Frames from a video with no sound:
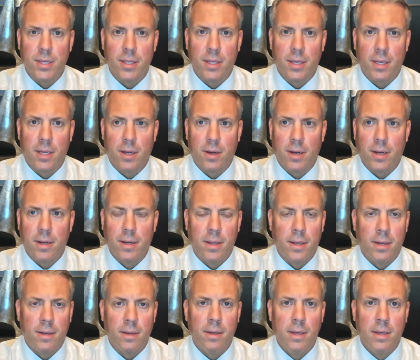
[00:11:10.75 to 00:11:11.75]
I think you're going to
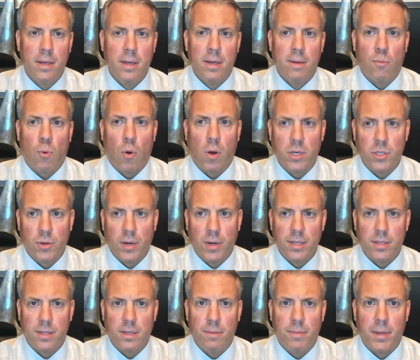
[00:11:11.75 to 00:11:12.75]
need mortgage
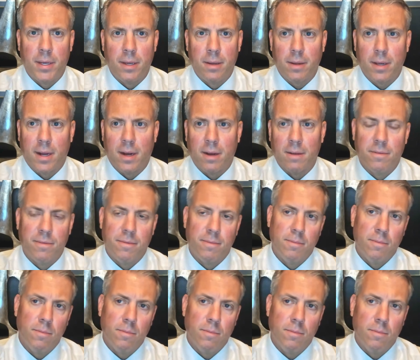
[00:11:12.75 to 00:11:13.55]
rates to be kind of